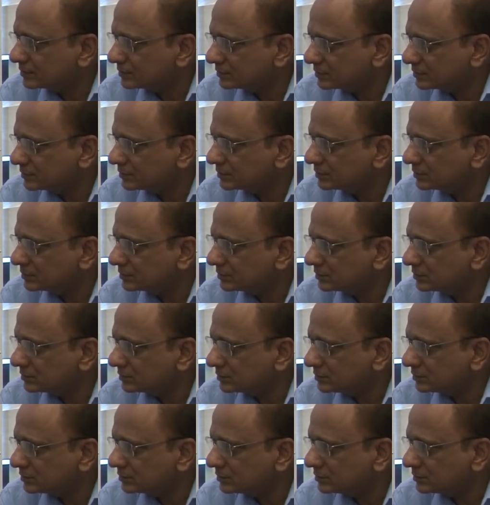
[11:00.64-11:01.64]

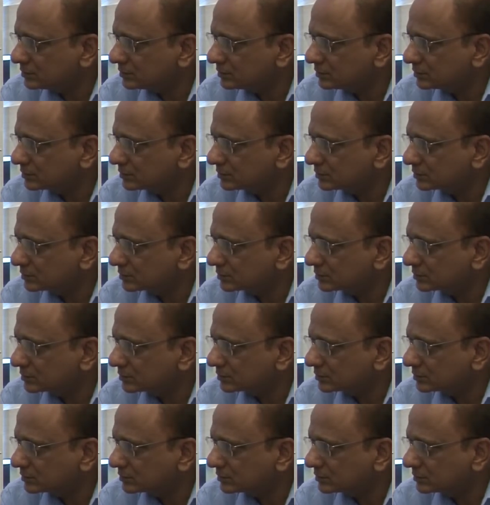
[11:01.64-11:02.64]

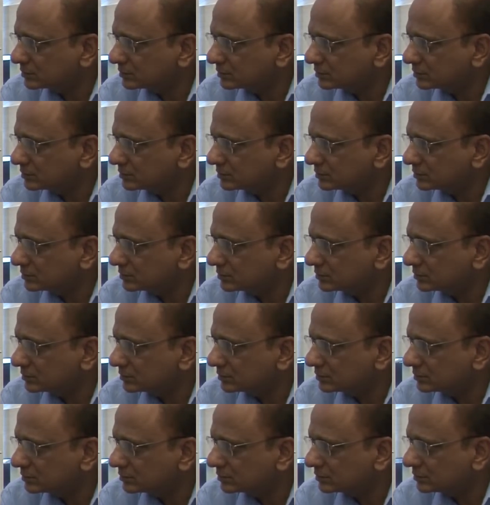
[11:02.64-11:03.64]

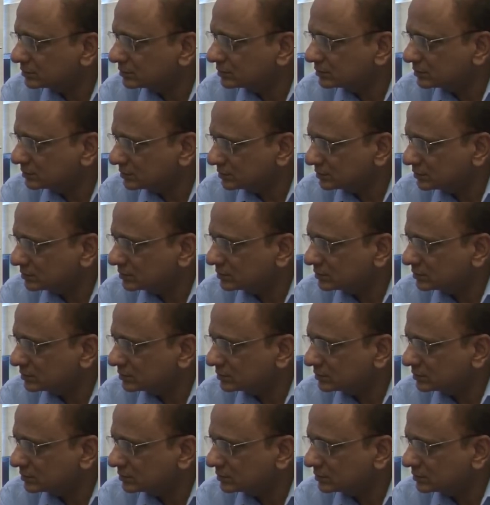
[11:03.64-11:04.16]
This person isn't speaking.